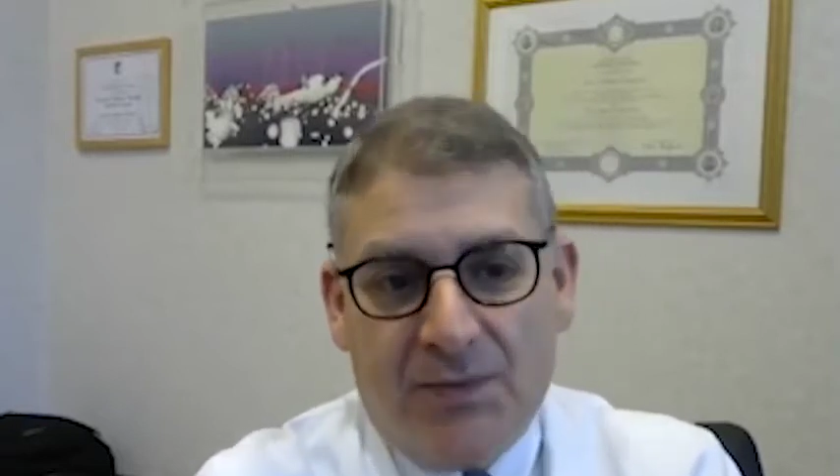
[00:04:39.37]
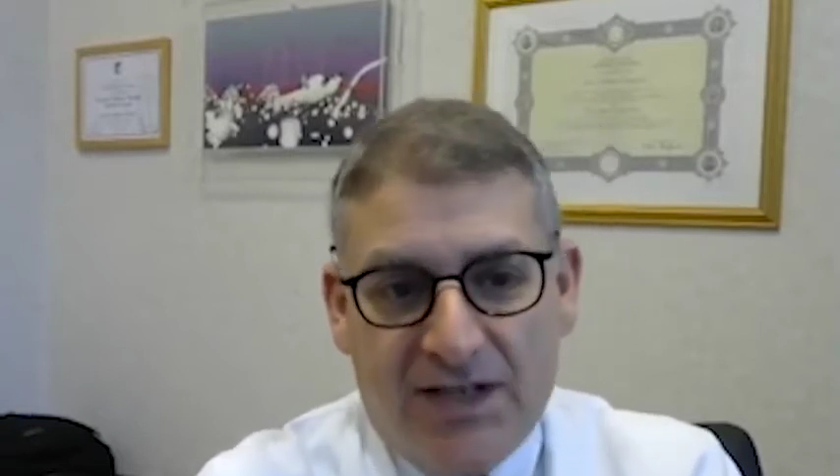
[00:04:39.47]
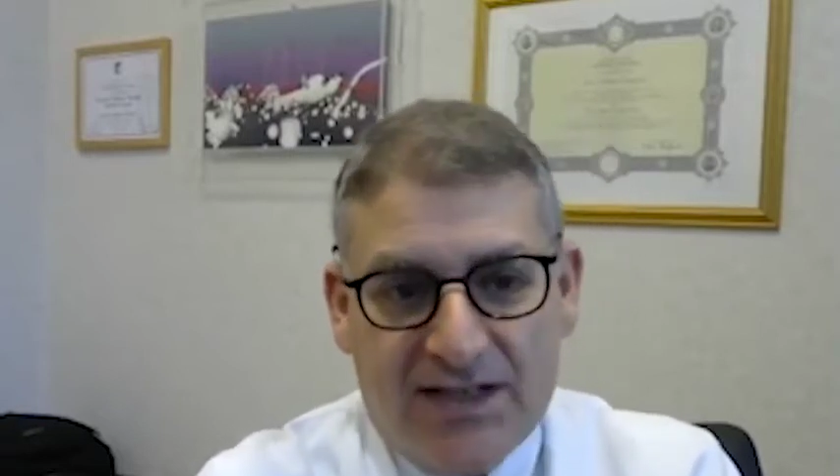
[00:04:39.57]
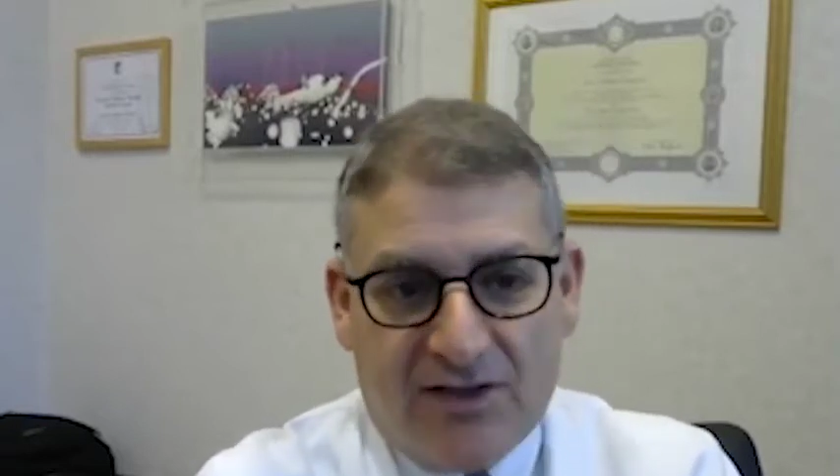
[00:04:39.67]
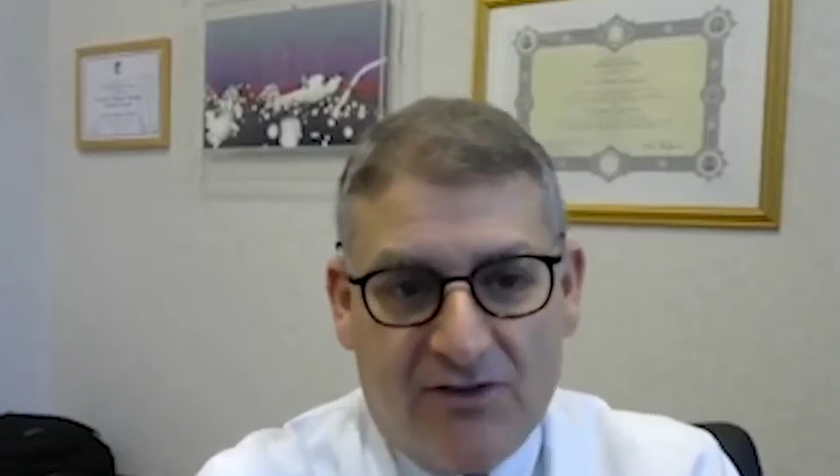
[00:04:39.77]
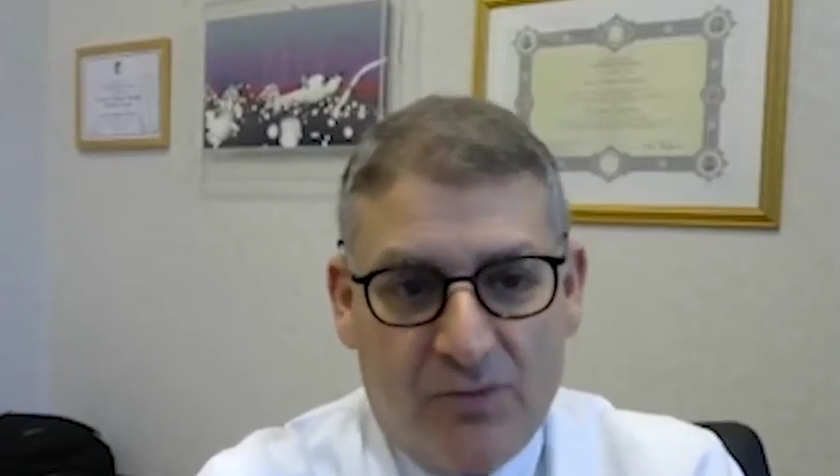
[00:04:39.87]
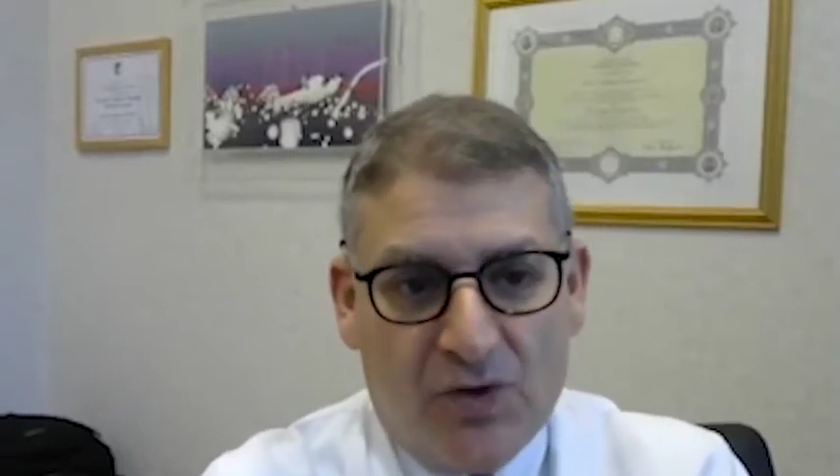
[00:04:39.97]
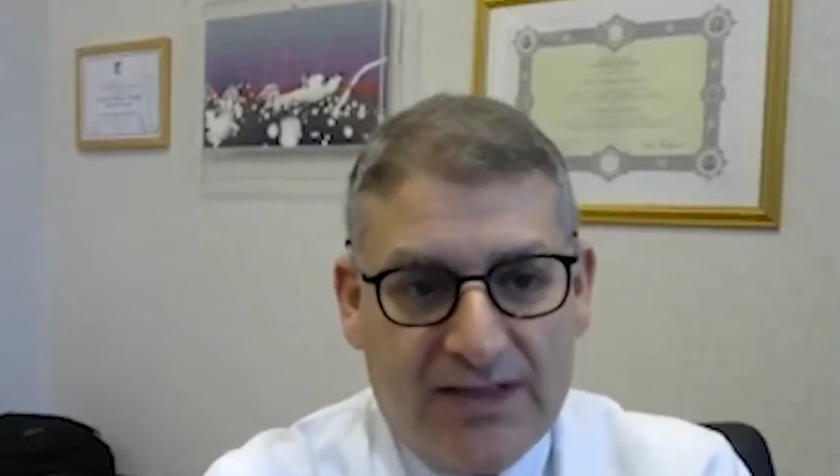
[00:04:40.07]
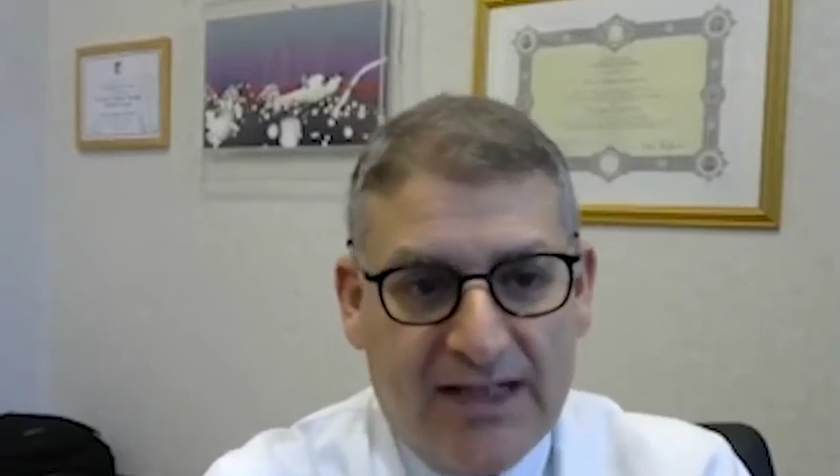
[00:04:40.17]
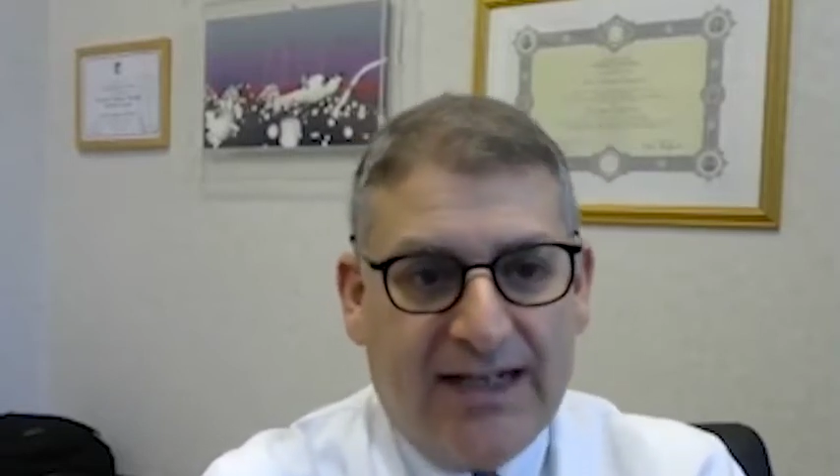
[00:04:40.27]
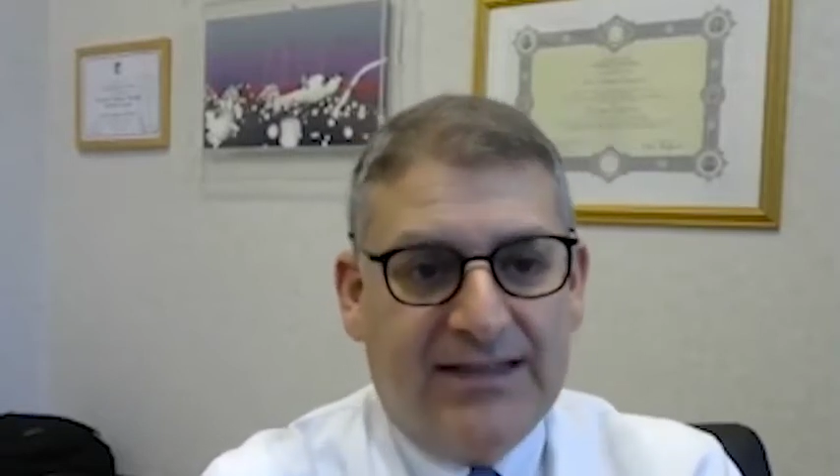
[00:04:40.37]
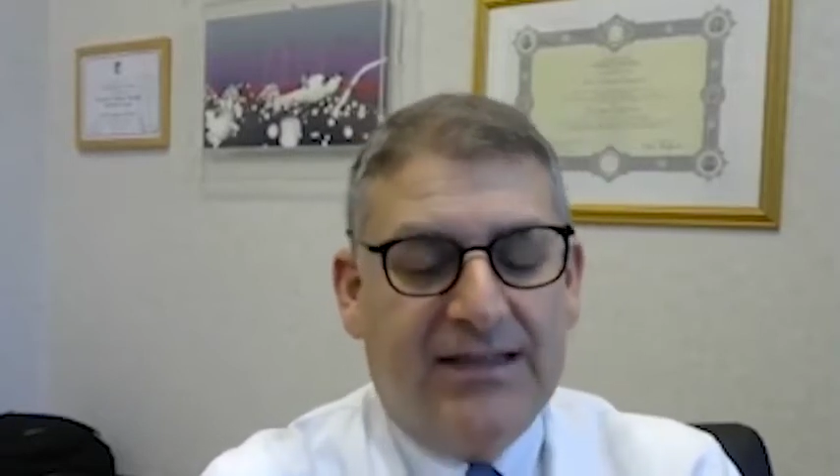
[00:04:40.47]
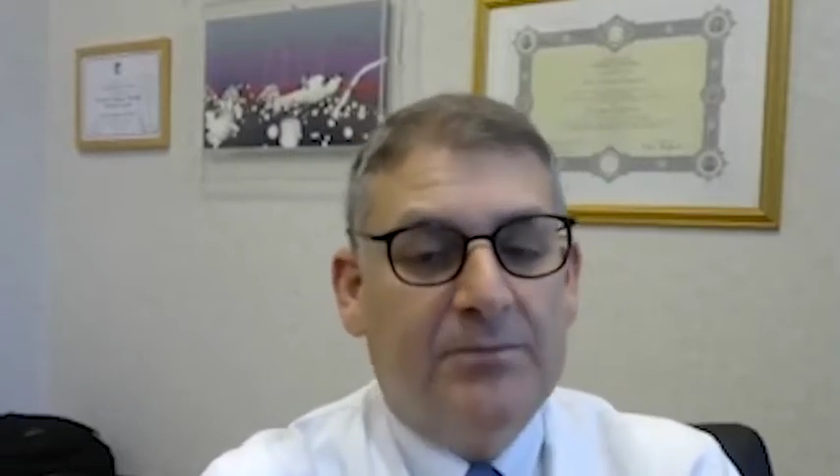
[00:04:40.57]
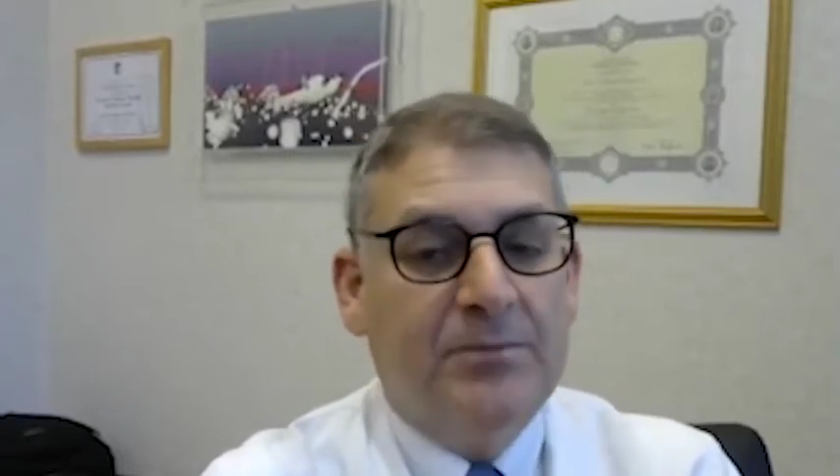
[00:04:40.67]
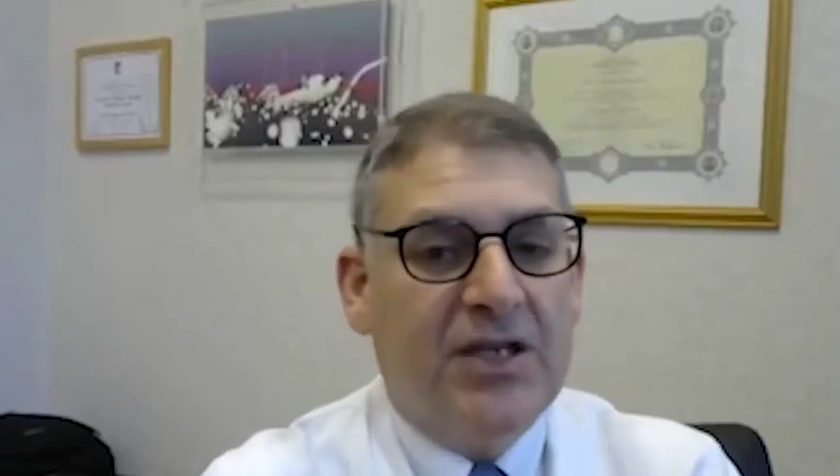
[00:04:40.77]
risk of mortality
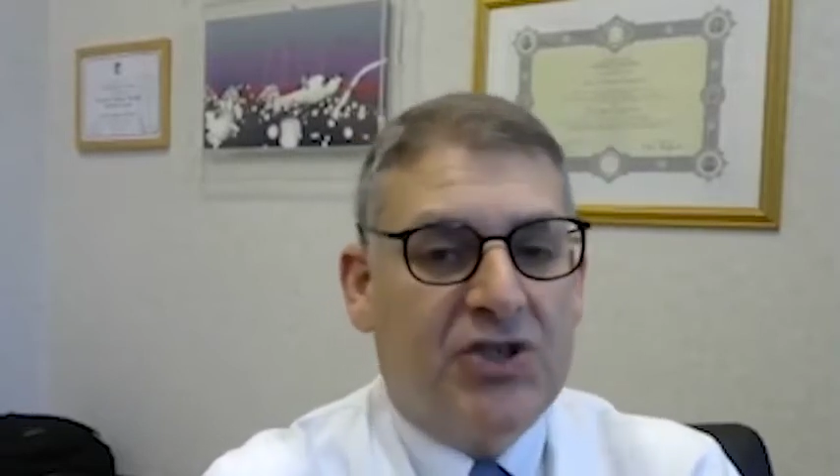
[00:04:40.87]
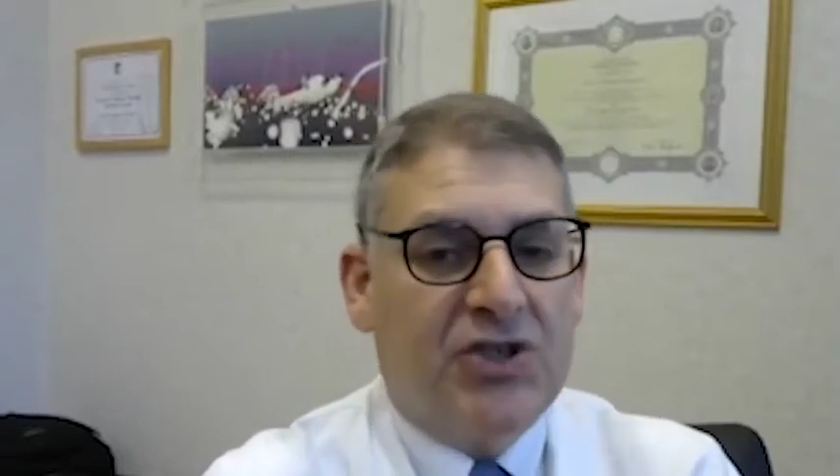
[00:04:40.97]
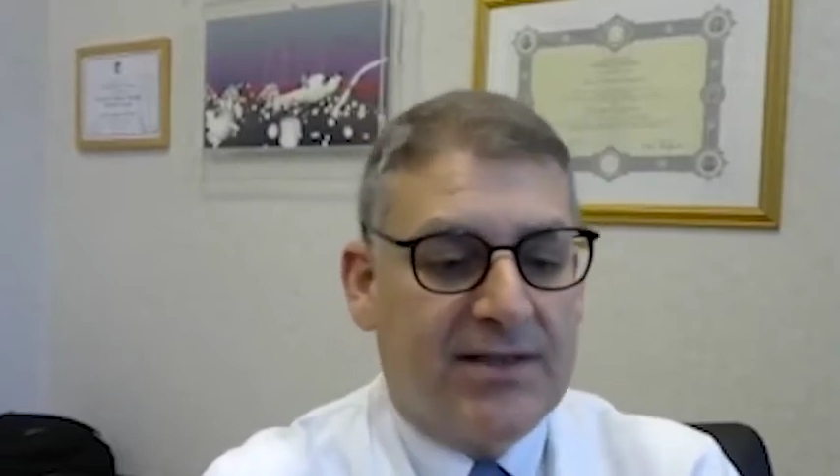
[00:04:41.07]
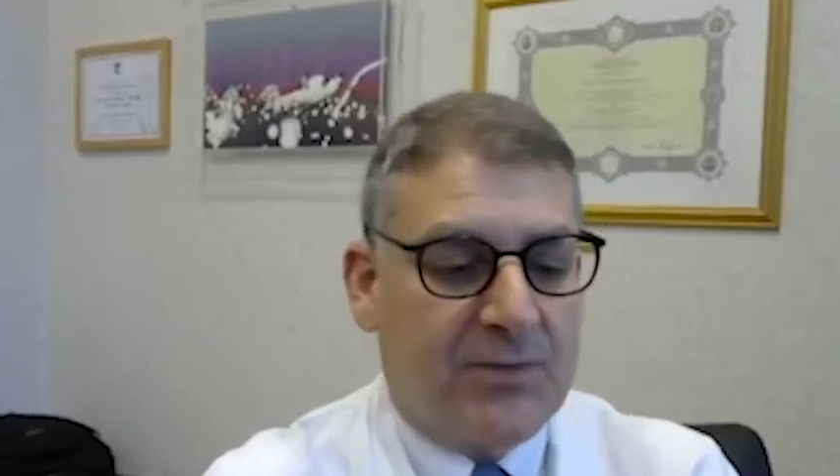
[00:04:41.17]
in patients